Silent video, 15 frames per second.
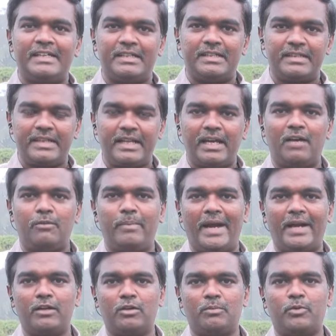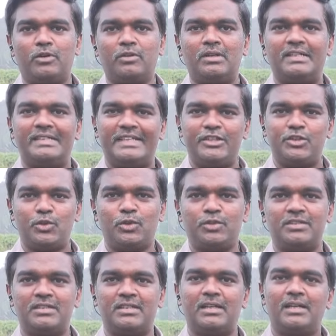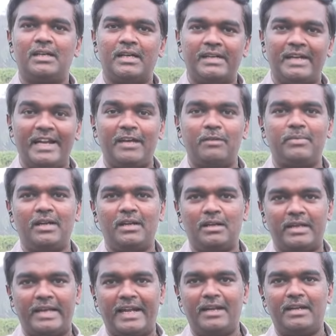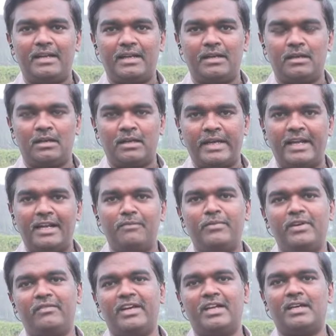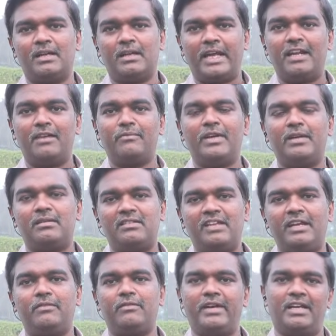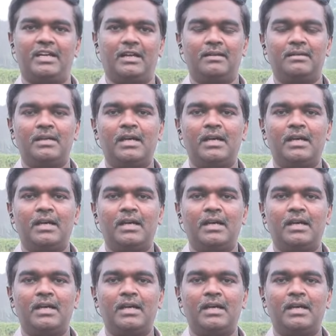they have banked upon the ISRO's reliable L, uh, L M V vehicle, L M V three vehicle.